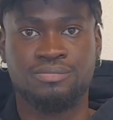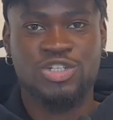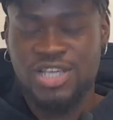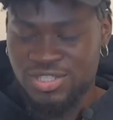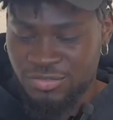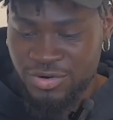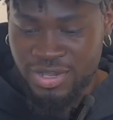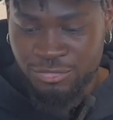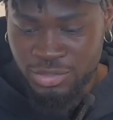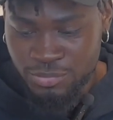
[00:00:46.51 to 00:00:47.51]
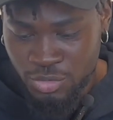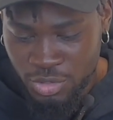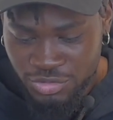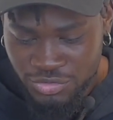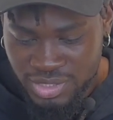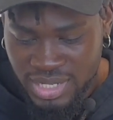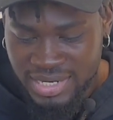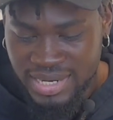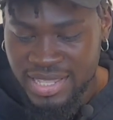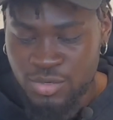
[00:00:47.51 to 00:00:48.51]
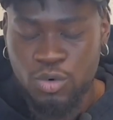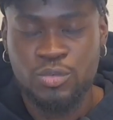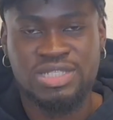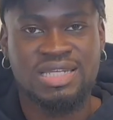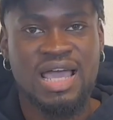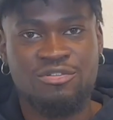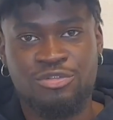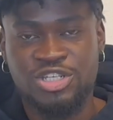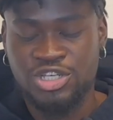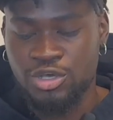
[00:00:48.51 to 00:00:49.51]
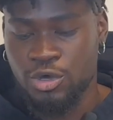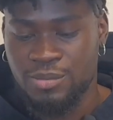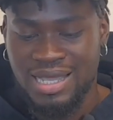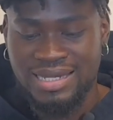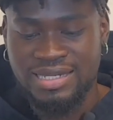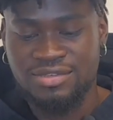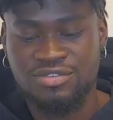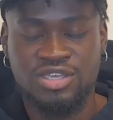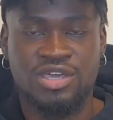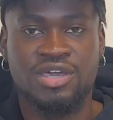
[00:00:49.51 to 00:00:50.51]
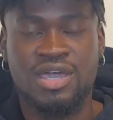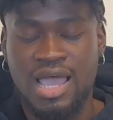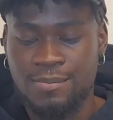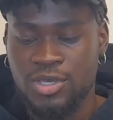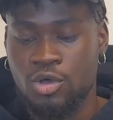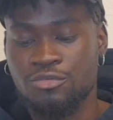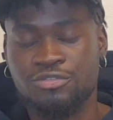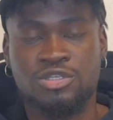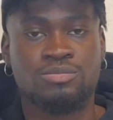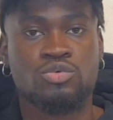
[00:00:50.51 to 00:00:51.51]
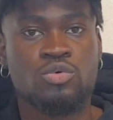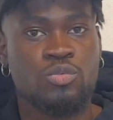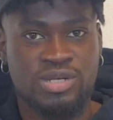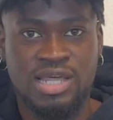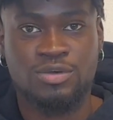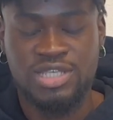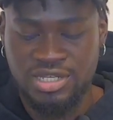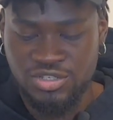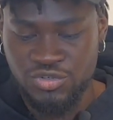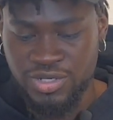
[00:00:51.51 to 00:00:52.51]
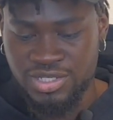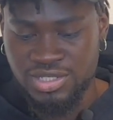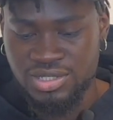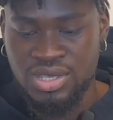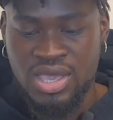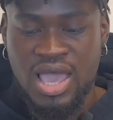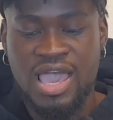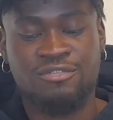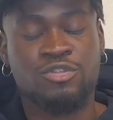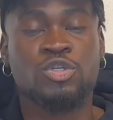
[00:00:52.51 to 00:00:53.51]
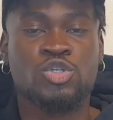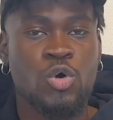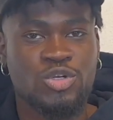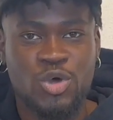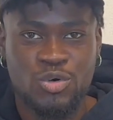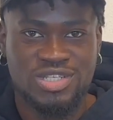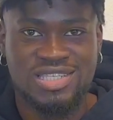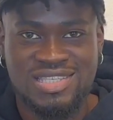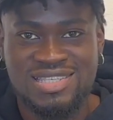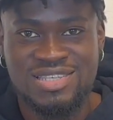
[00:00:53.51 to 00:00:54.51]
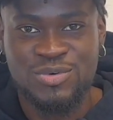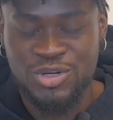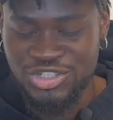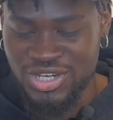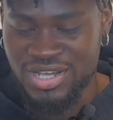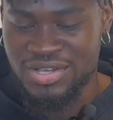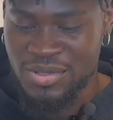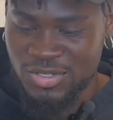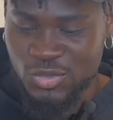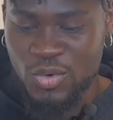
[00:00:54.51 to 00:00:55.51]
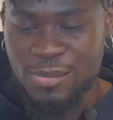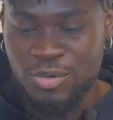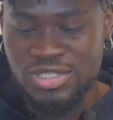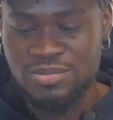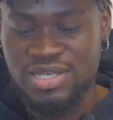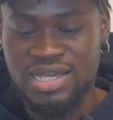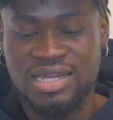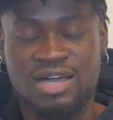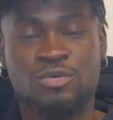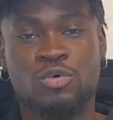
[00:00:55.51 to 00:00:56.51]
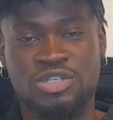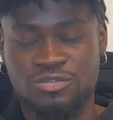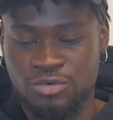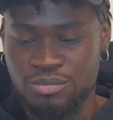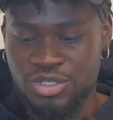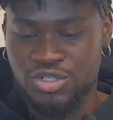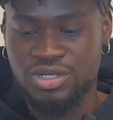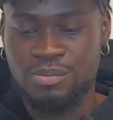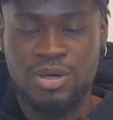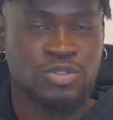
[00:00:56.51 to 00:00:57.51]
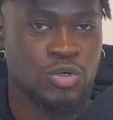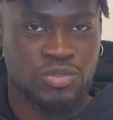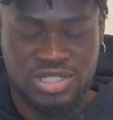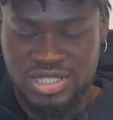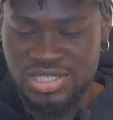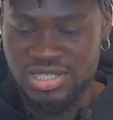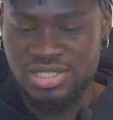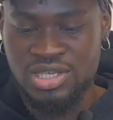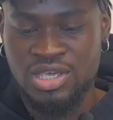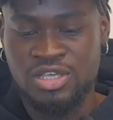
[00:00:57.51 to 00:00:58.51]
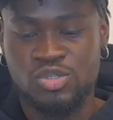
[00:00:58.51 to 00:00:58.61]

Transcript: Russia is a very affordable country, and anyone with an average income can live here and be comfortable without any stress. I have not toured all the cities in Russia, so I possibly can't have all the information about all the cities.